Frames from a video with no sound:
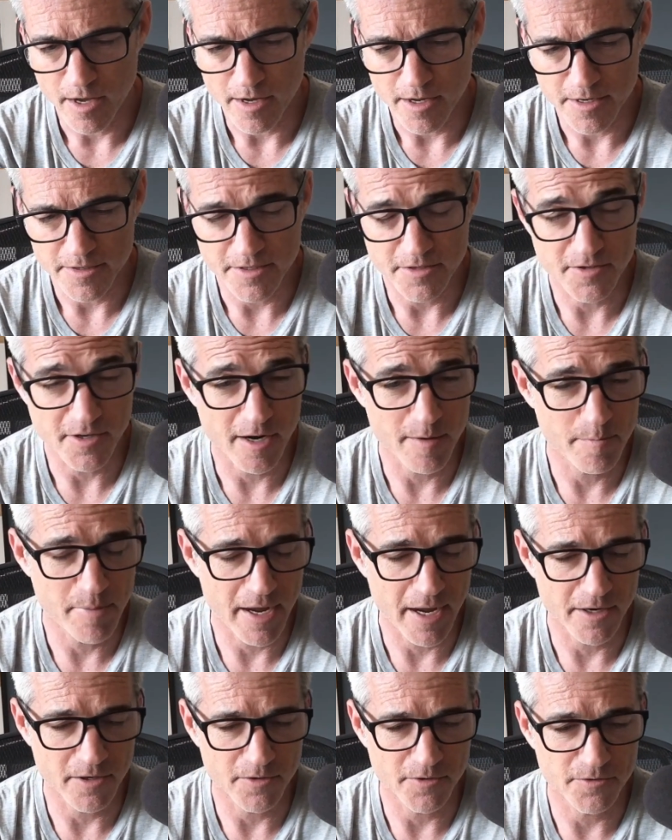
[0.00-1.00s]
Design
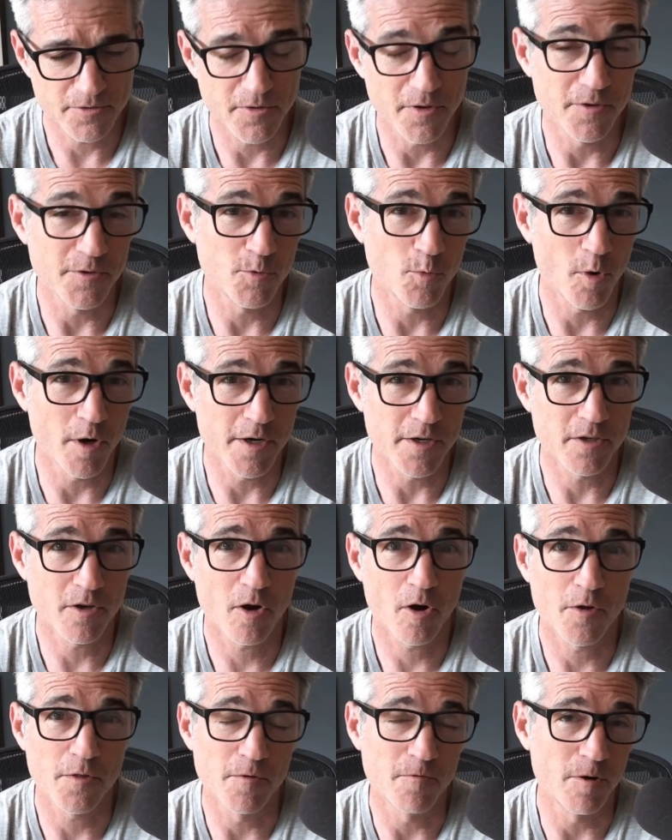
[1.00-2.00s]
patterns, there's one
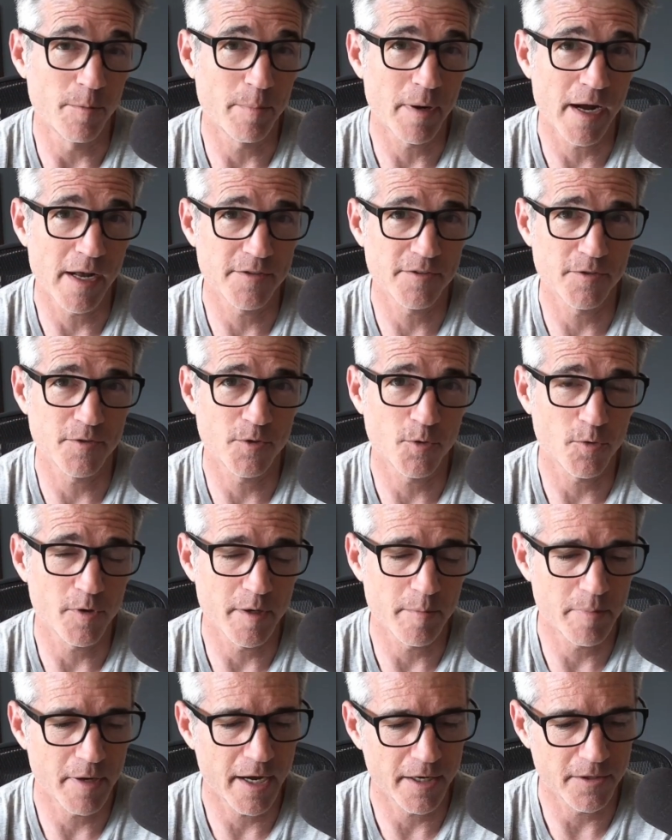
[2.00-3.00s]
called the repository
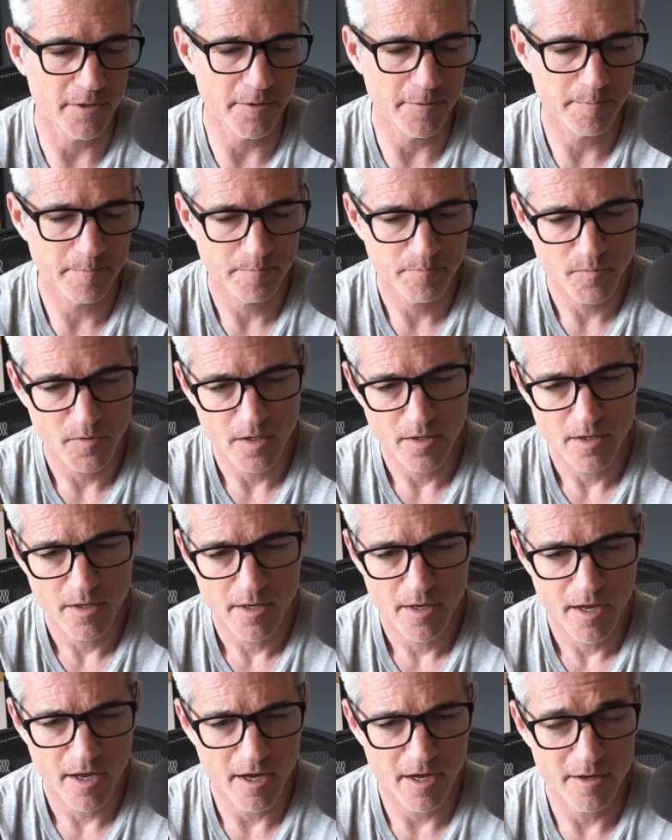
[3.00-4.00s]
pattern.
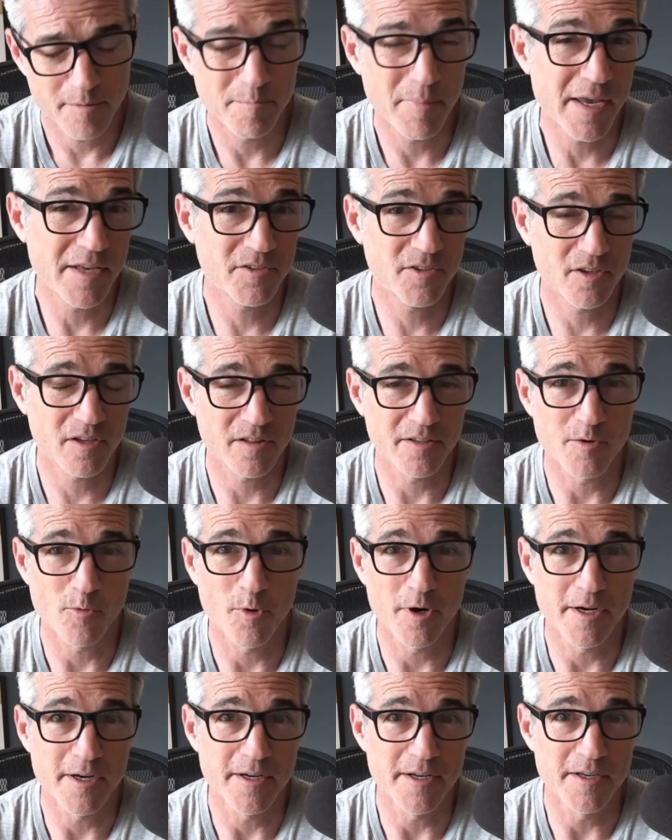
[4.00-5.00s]
Basically
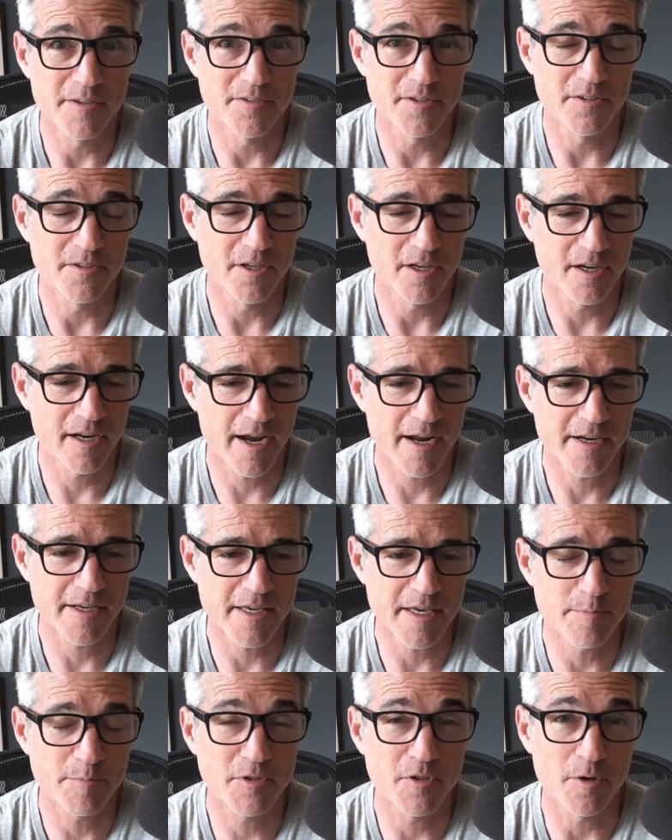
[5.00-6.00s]
what it is, it kind of
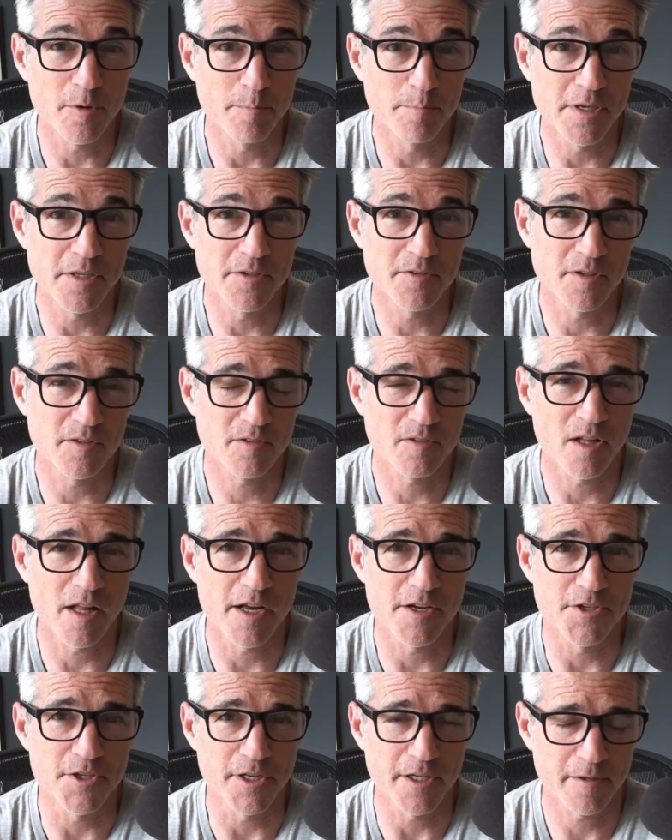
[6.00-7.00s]
keeps your business
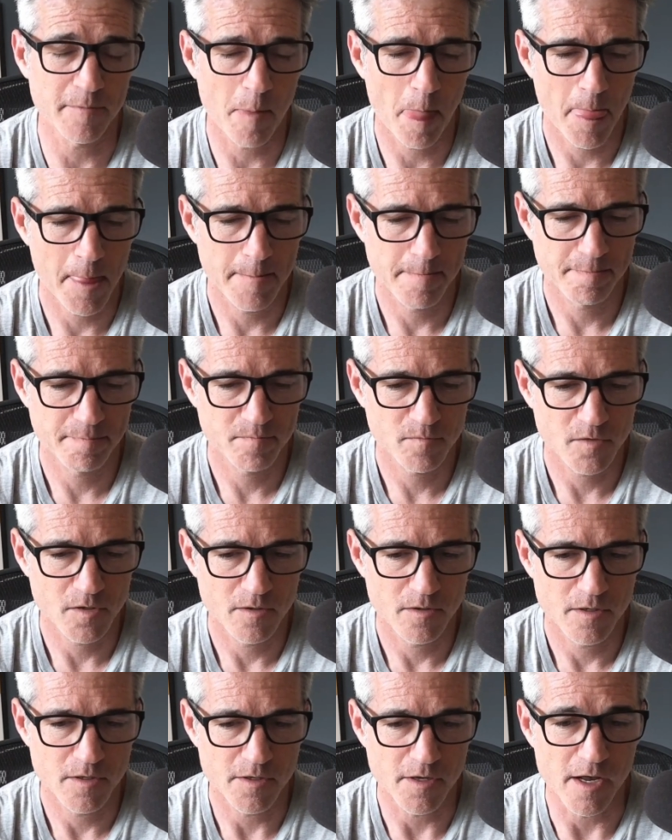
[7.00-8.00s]
logic
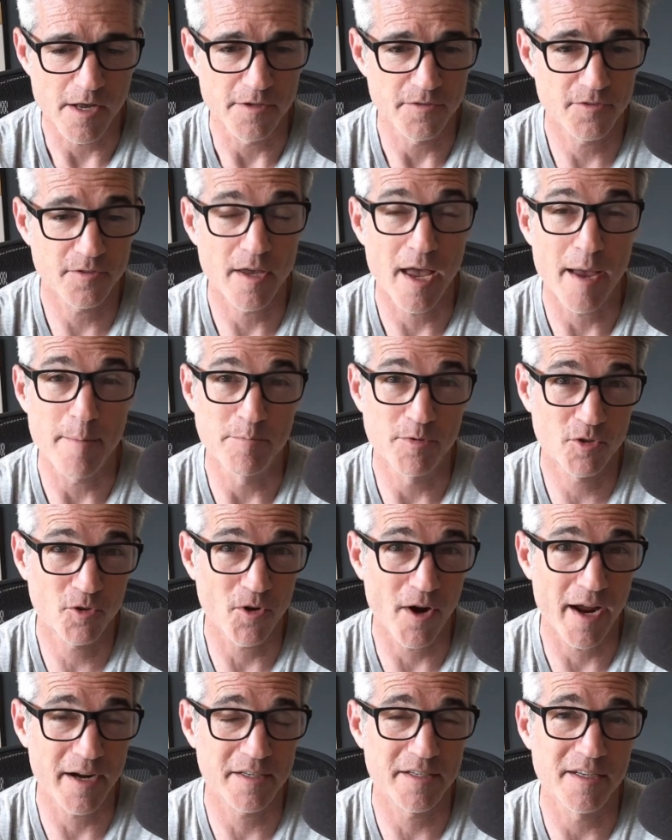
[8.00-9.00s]

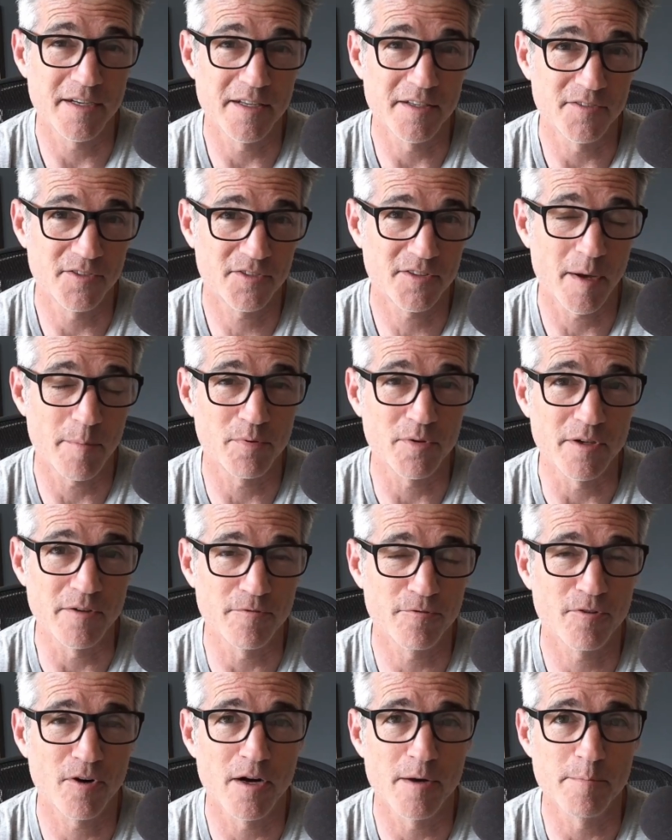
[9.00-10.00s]
abstracted and separate
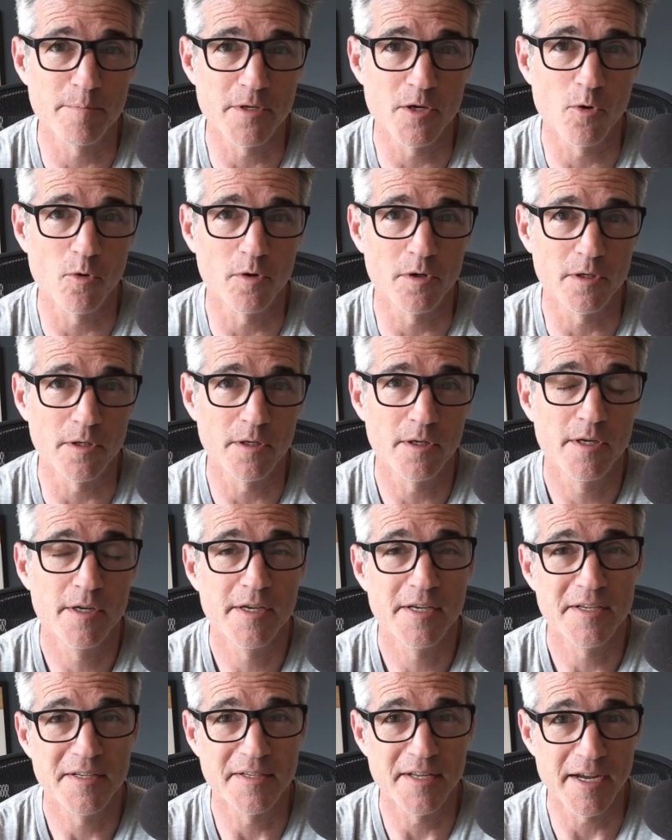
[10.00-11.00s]
from your
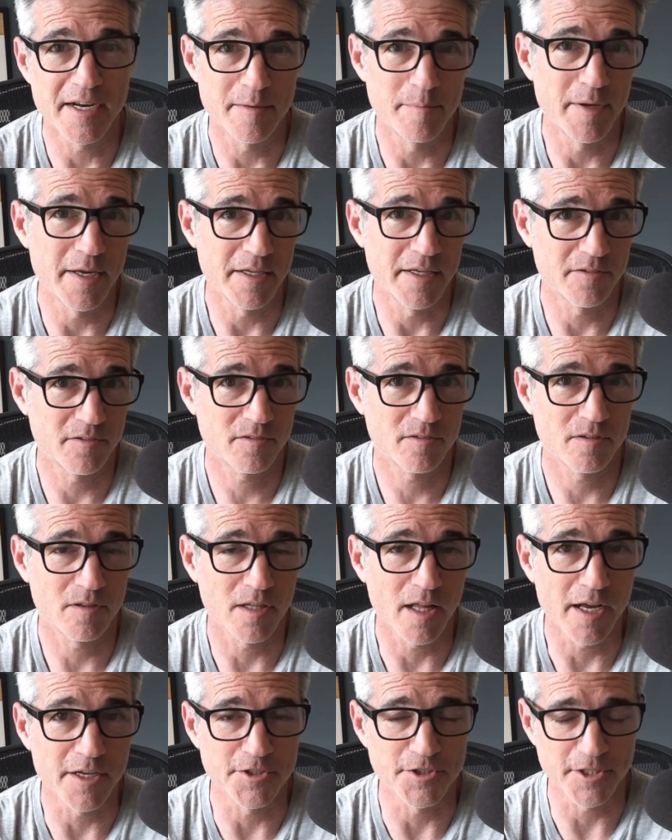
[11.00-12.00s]
database
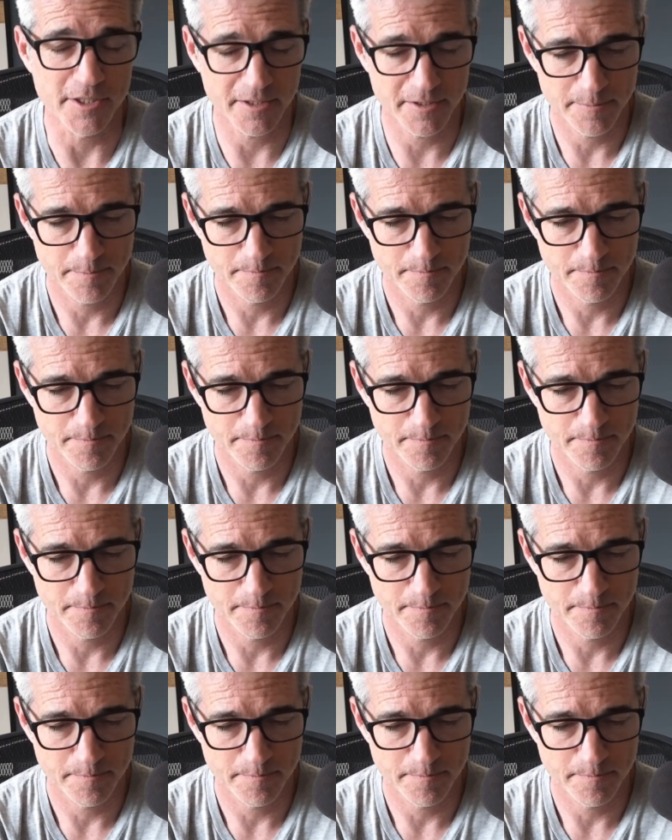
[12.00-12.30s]
logic.